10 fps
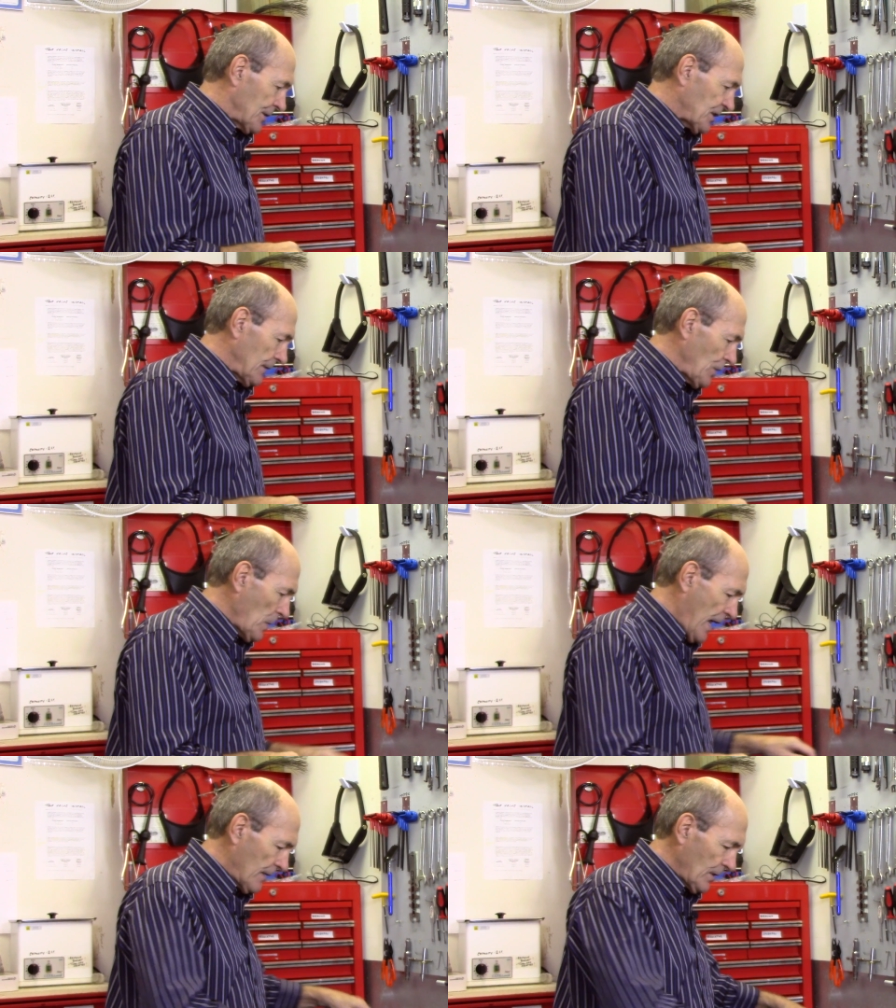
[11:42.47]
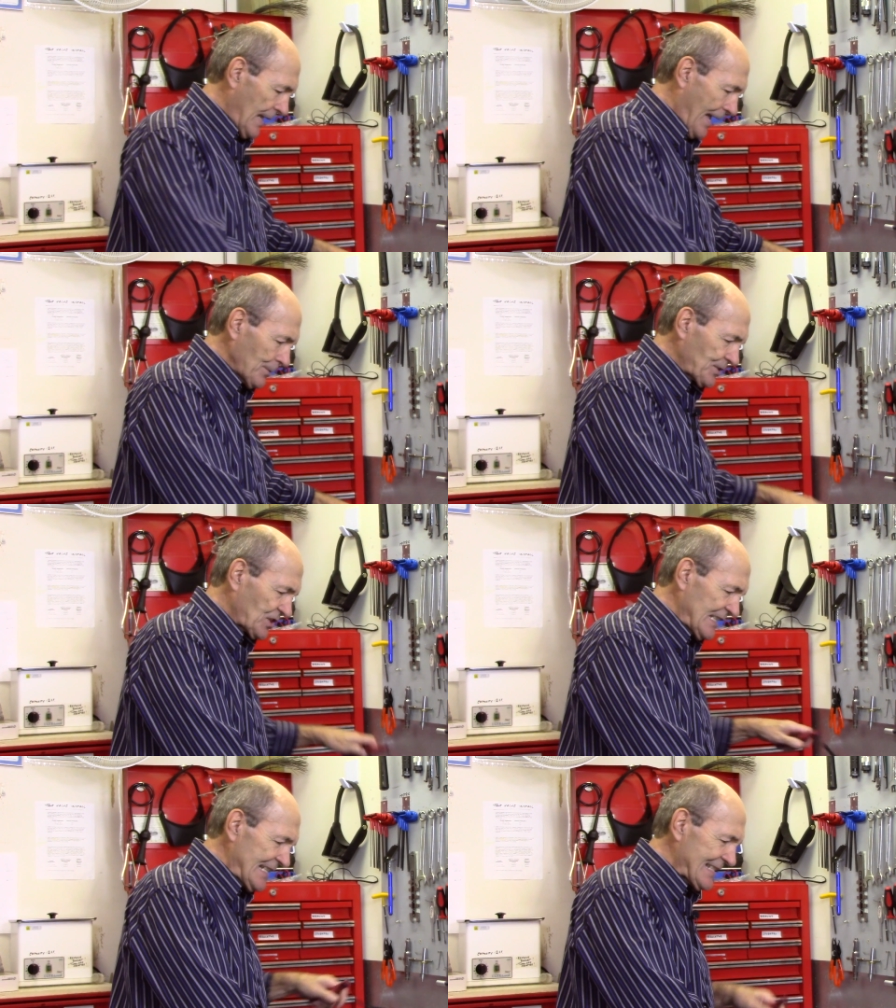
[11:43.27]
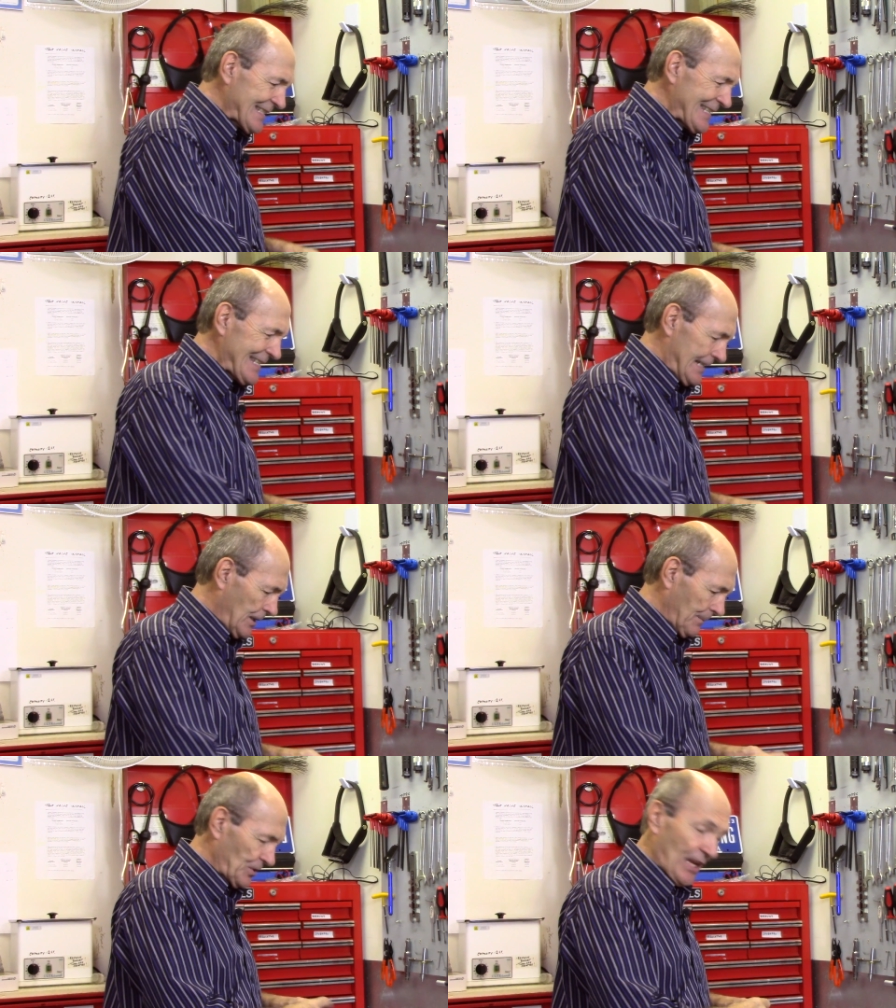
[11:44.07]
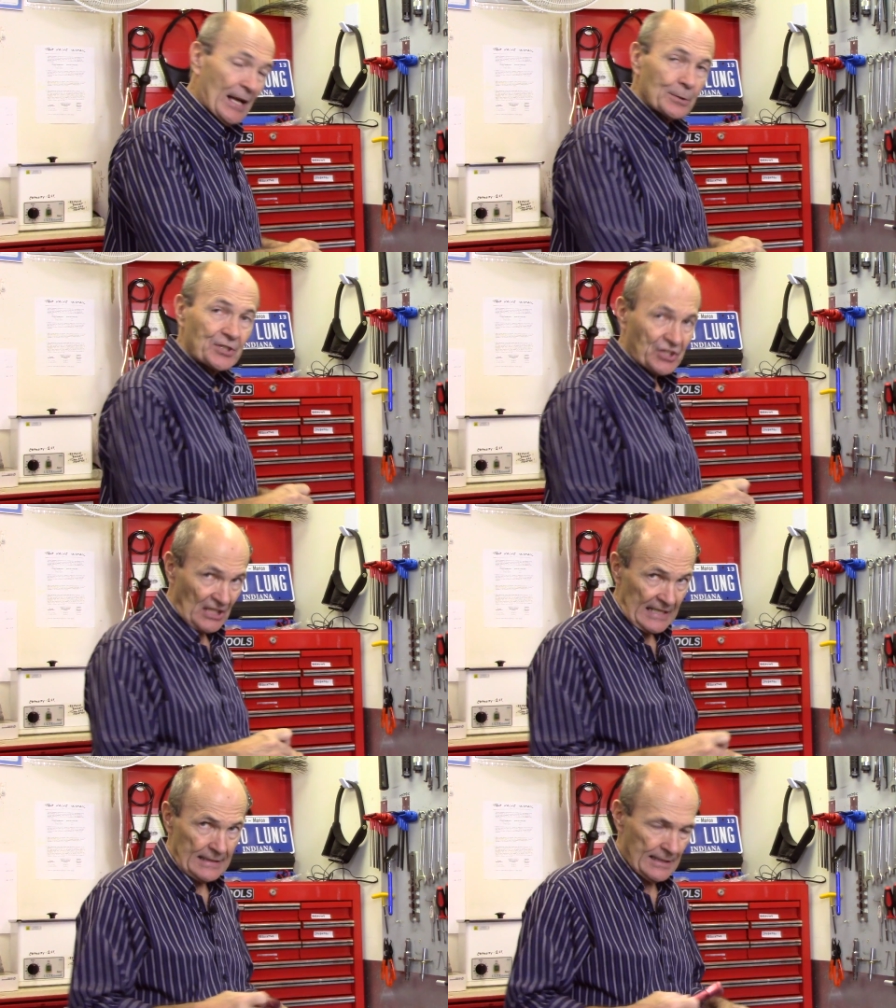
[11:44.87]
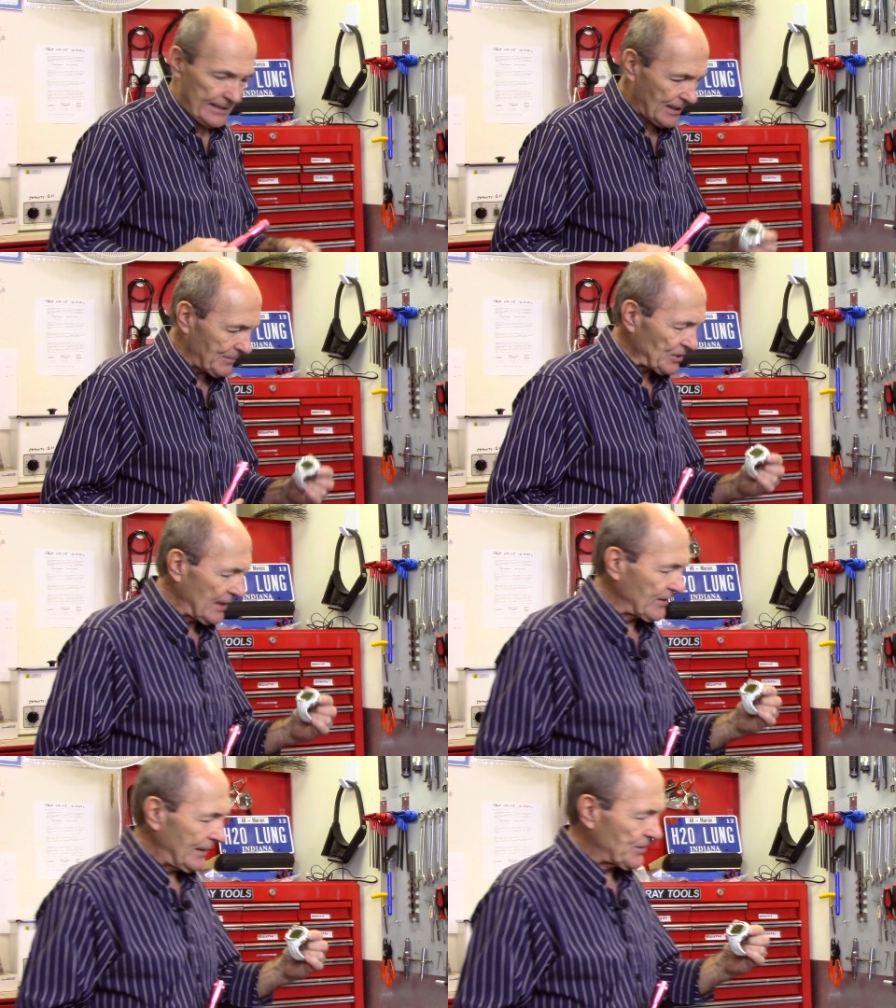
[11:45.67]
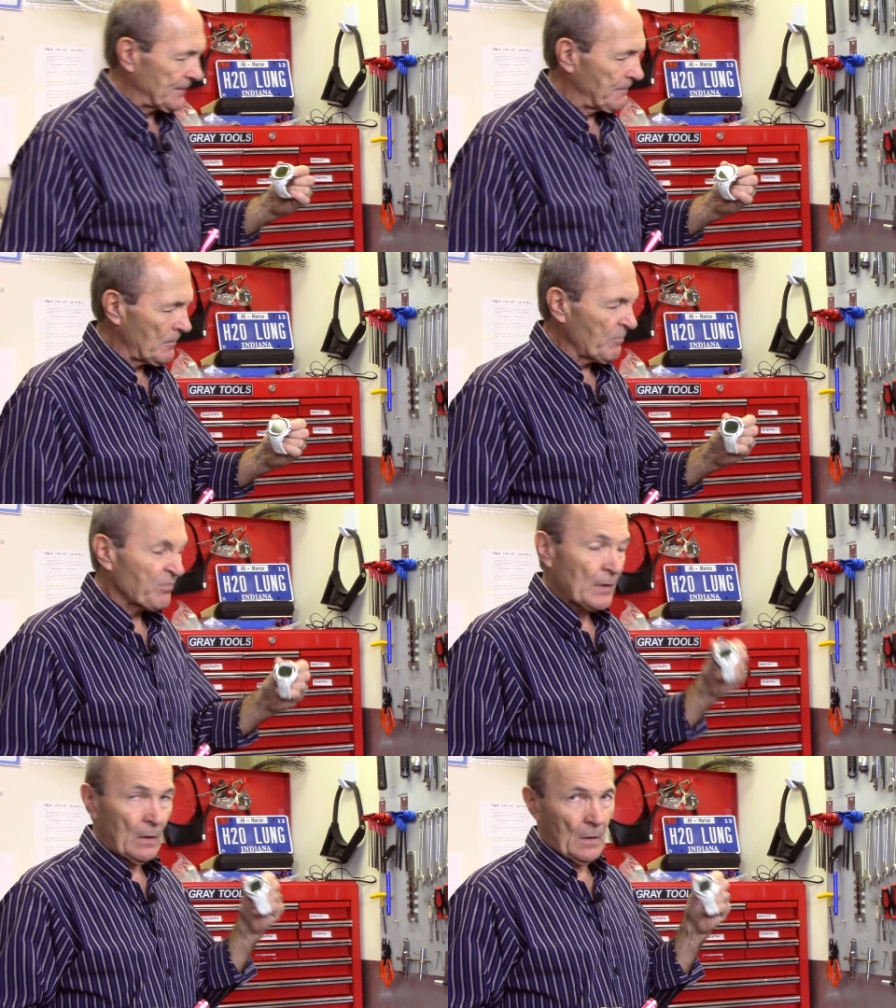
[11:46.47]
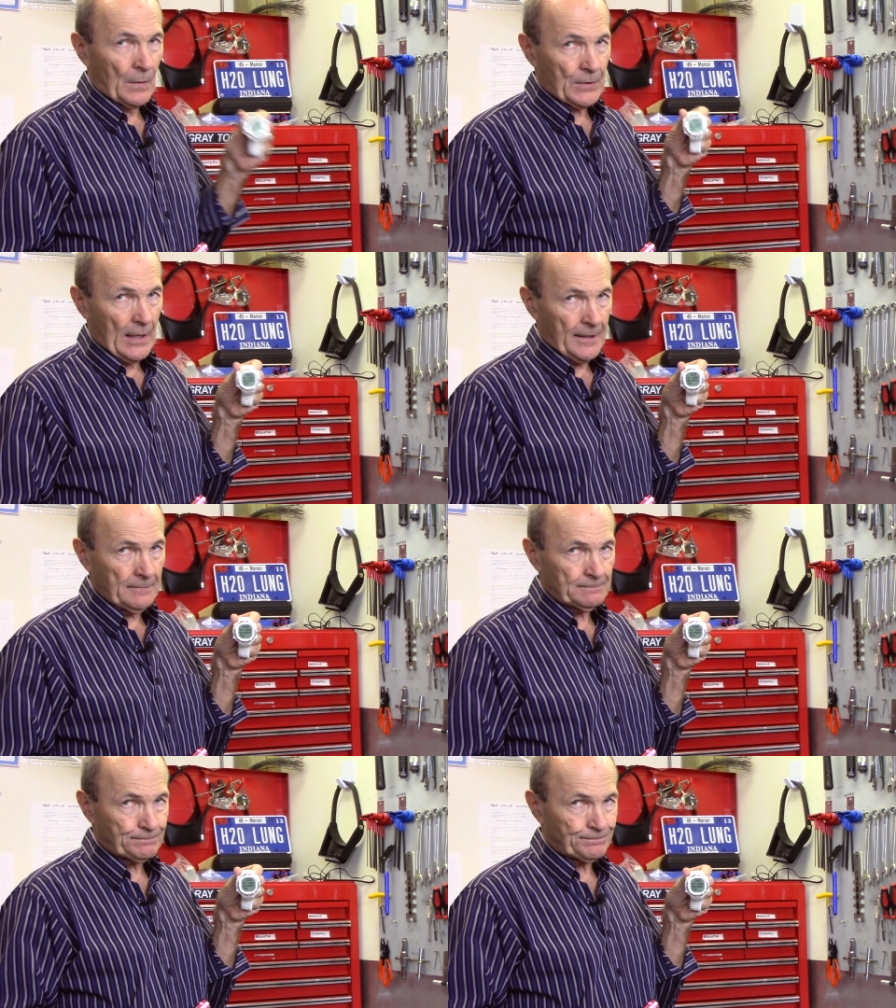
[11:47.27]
You see, if you have an LCD compass, LCD compass like this, okay?